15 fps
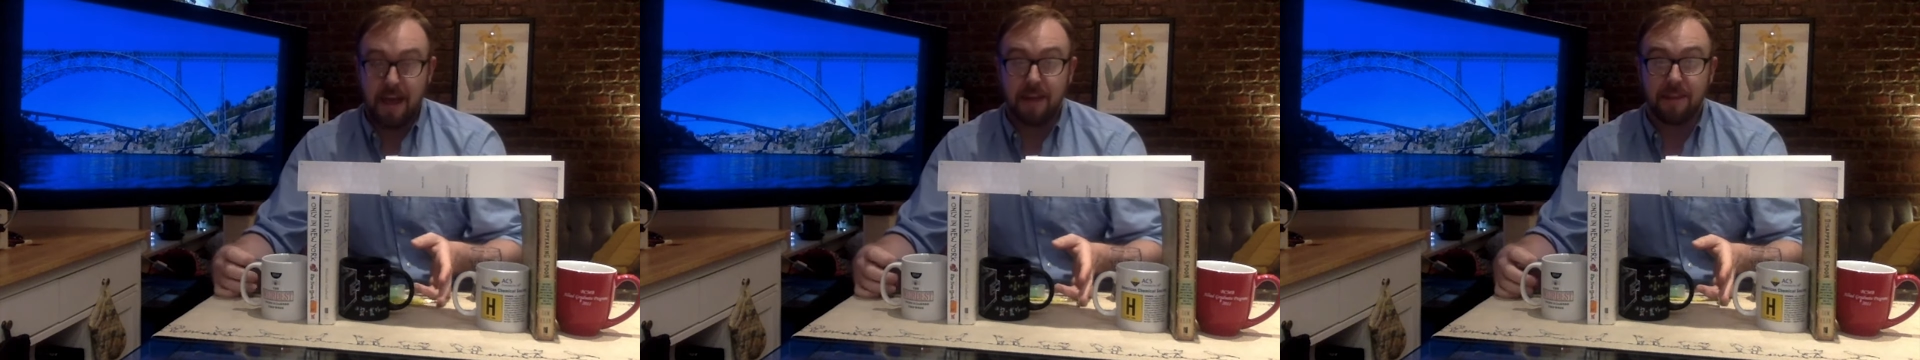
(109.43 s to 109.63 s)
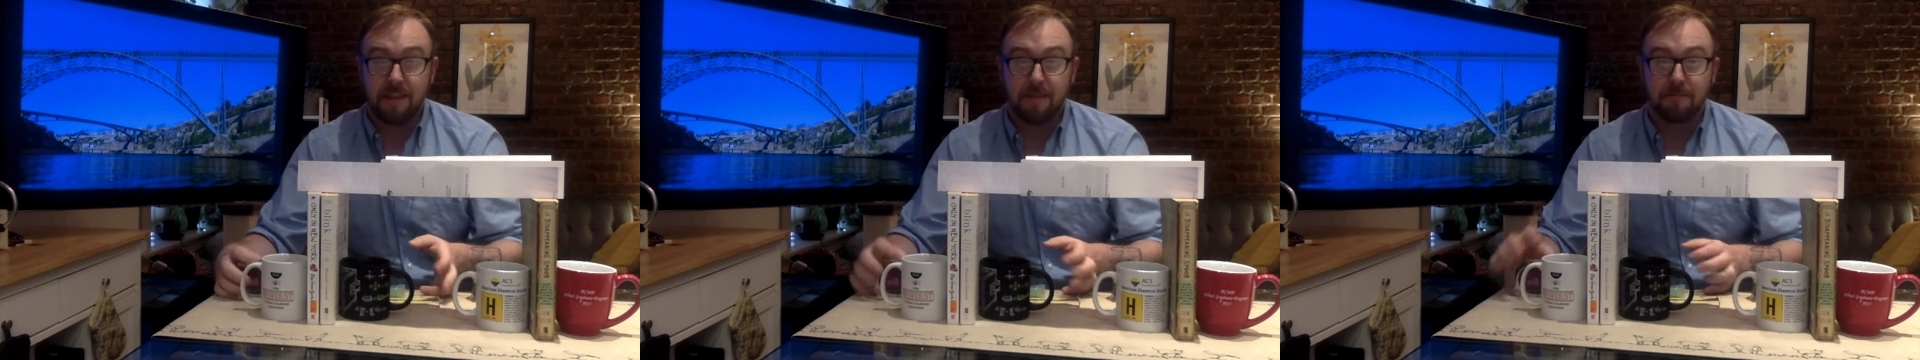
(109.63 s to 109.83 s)

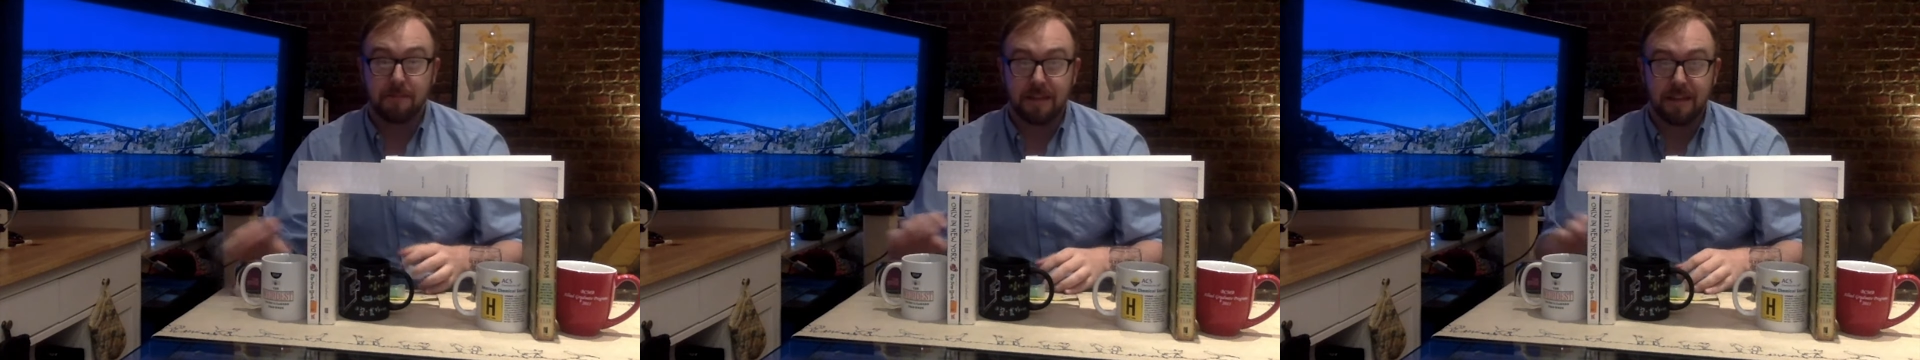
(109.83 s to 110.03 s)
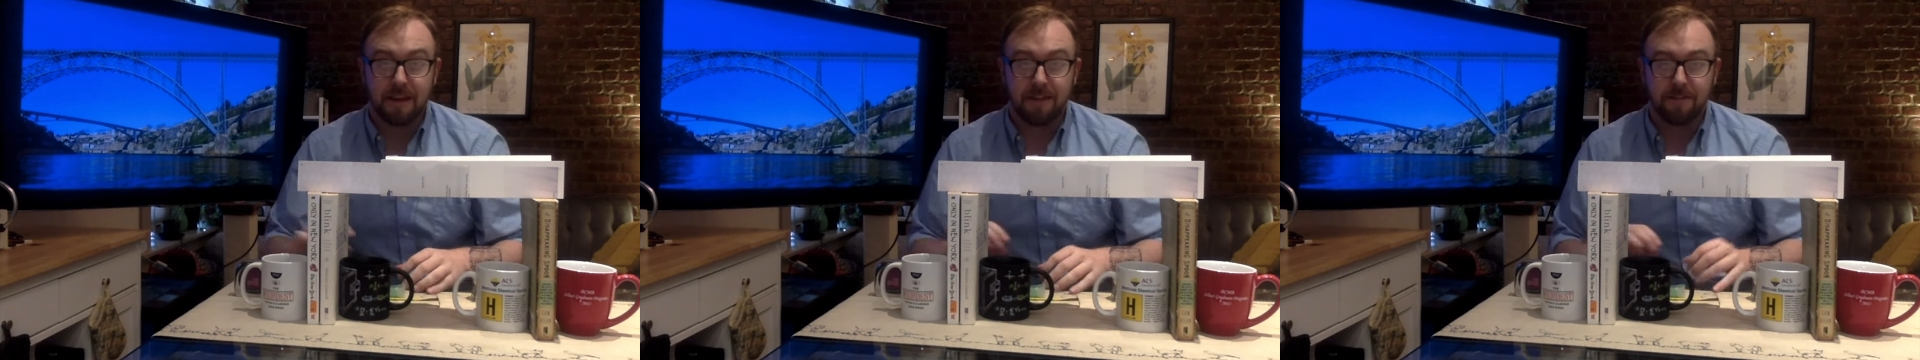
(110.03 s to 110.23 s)
add
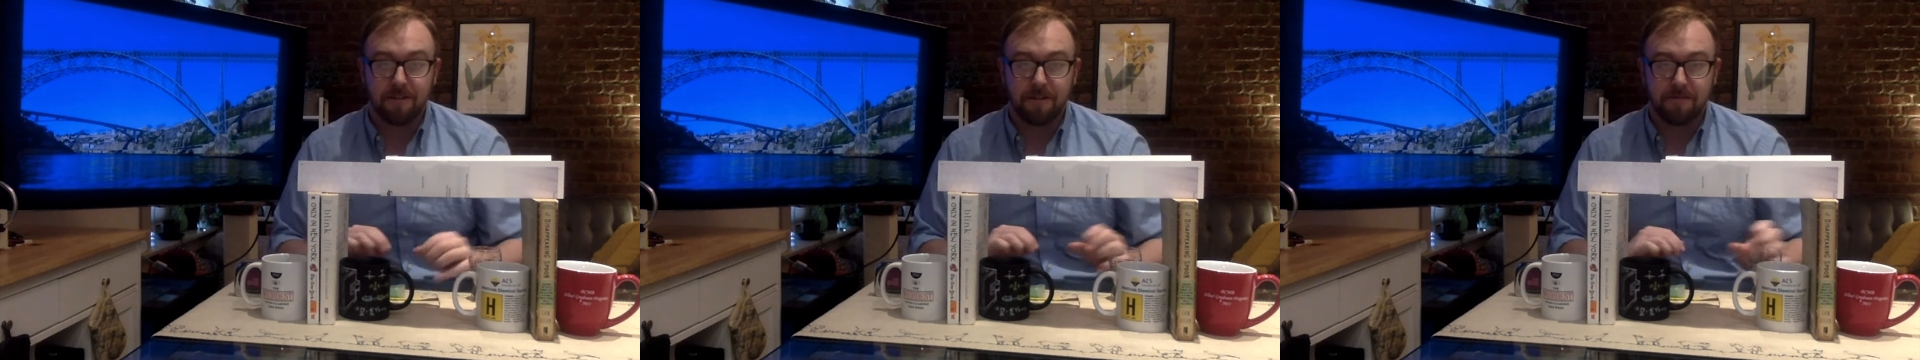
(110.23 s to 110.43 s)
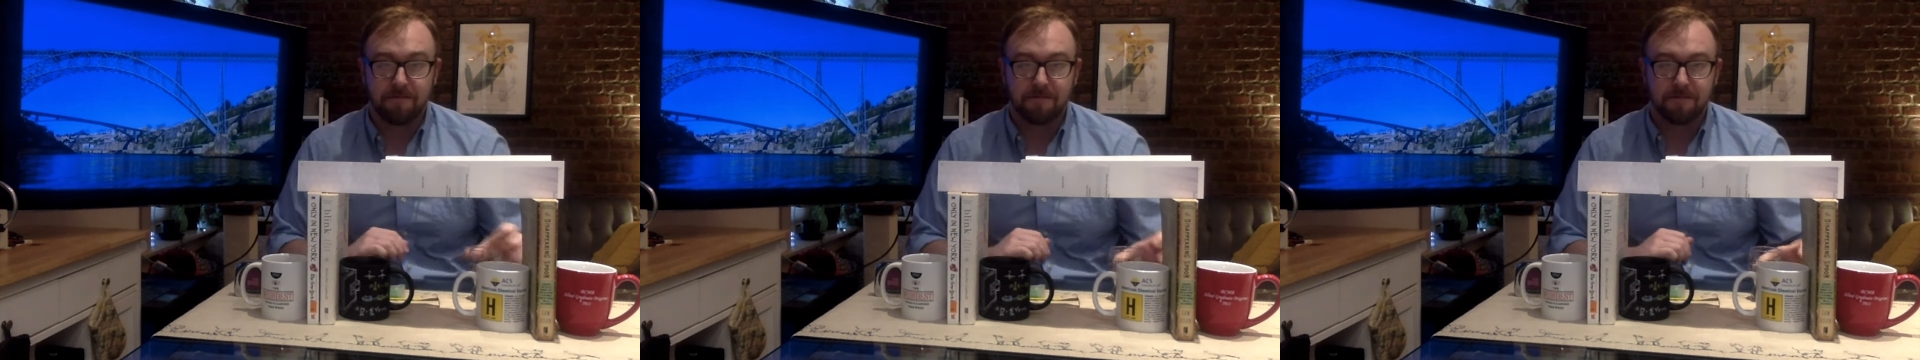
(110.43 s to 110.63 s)
them
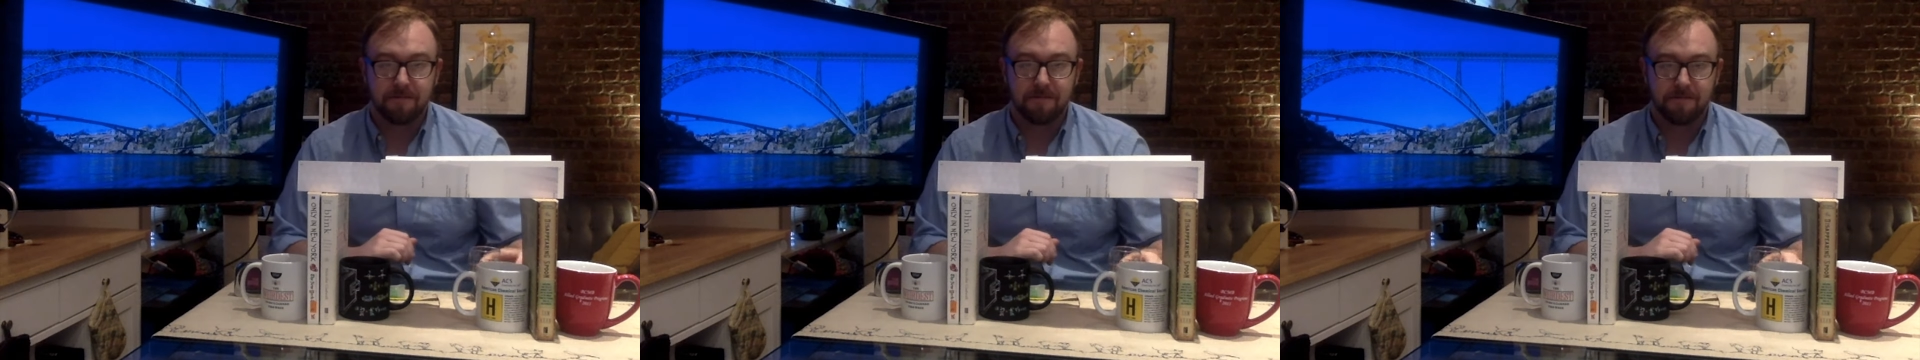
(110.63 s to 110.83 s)
together,